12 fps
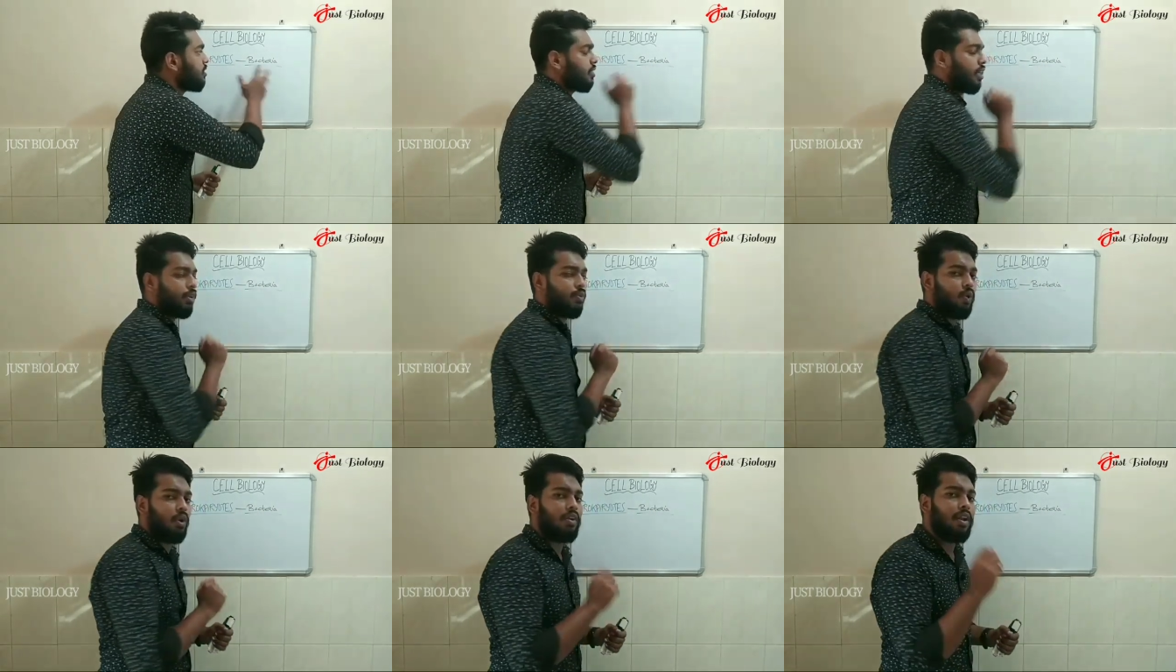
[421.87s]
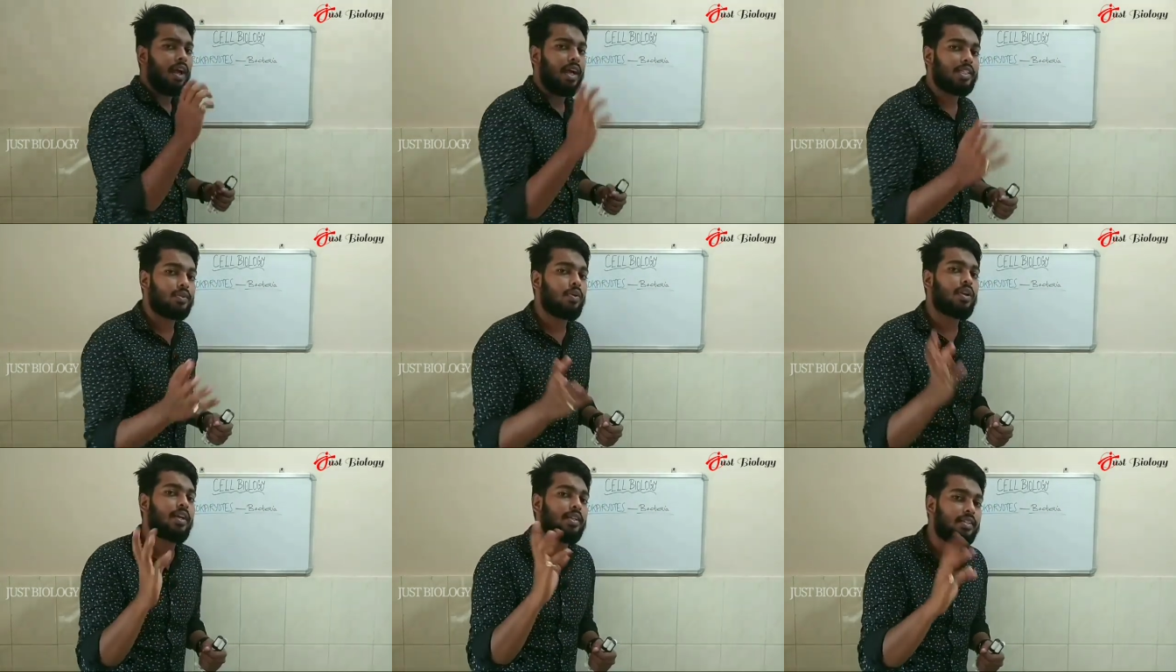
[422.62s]
cell wall as
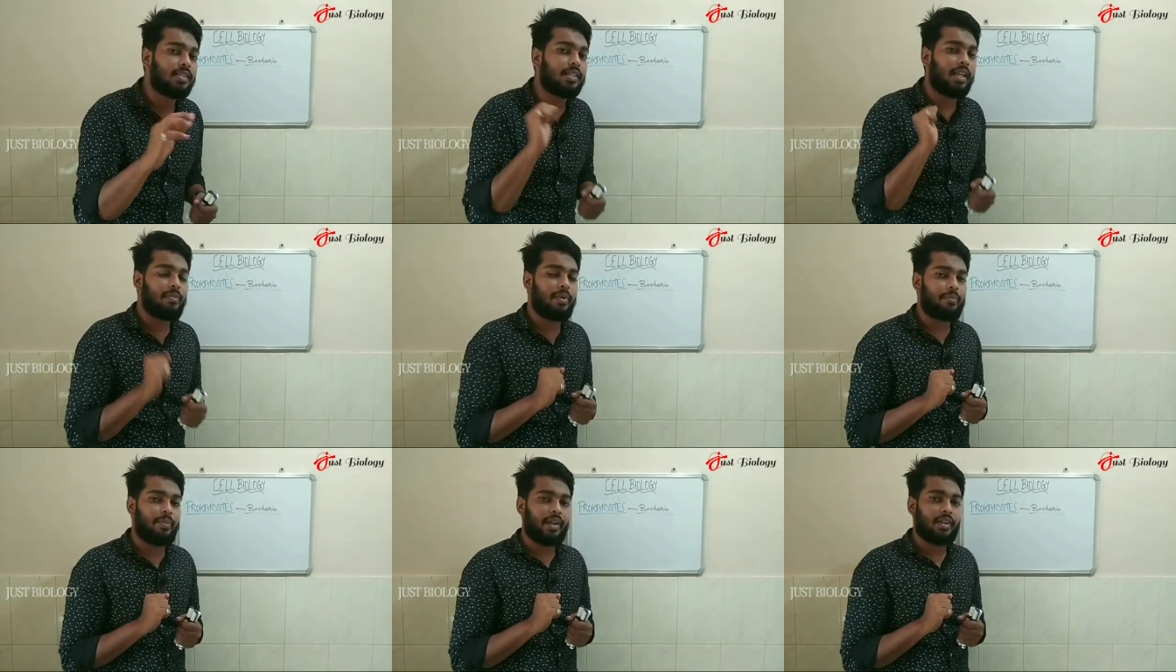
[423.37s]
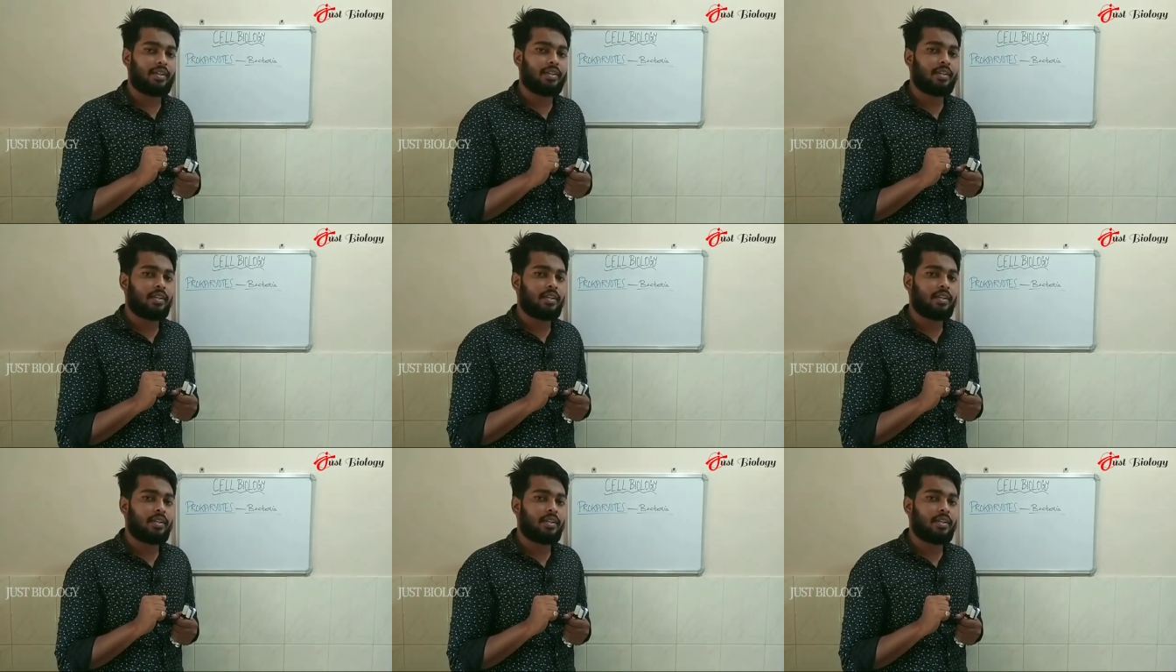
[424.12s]
well as the cell membrane.